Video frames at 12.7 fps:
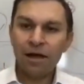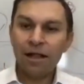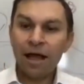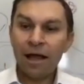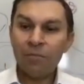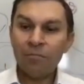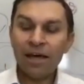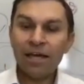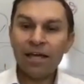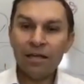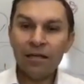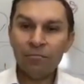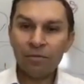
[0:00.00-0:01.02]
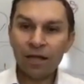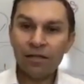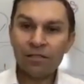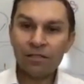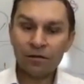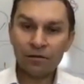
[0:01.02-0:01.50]
And by eating plants
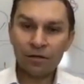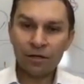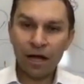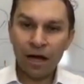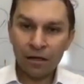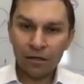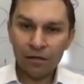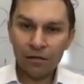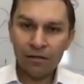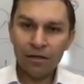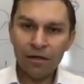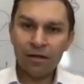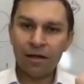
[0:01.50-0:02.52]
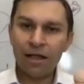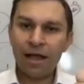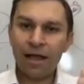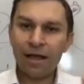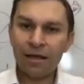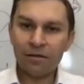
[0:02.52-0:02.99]
that are colored
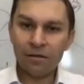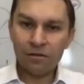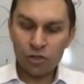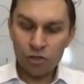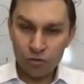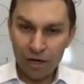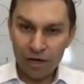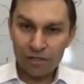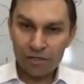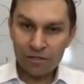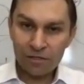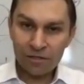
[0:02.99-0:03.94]
and stressed,